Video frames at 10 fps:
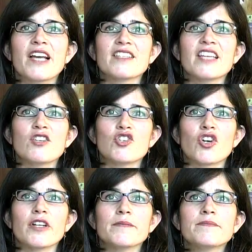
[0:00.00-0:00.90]
as they
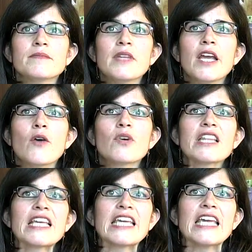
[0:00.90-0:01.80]
should. One
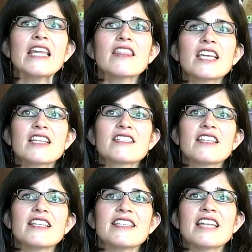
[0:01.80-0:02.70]
of the key things
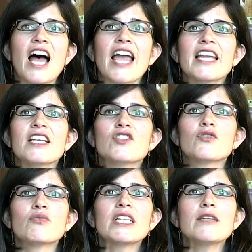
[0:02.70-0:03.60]
to this diet is
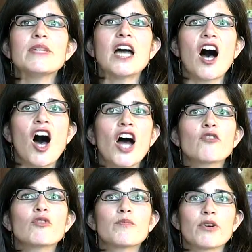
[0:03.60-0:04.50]
to really be
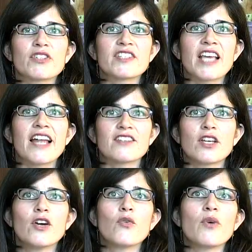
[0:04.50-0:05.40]
100%
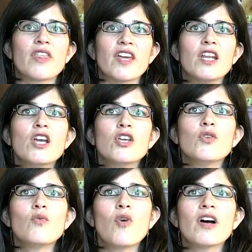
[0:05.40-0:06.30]
with it.
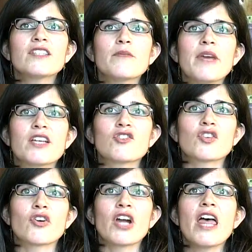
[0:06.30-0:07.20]
You want to make
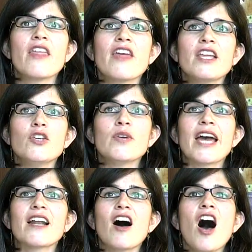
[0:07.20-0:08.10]
sure that you
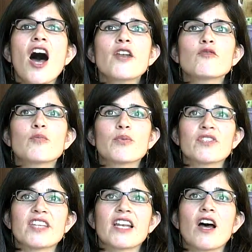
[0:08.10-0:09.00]
get
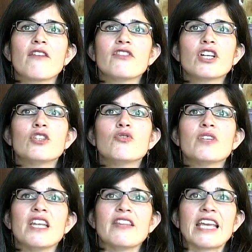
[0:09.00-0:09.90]
100% of the
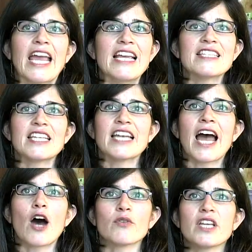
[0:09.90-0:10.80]
gluten and the casein
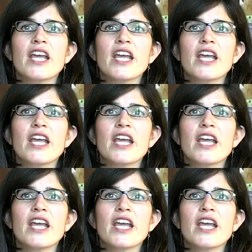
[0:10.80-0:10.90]
out.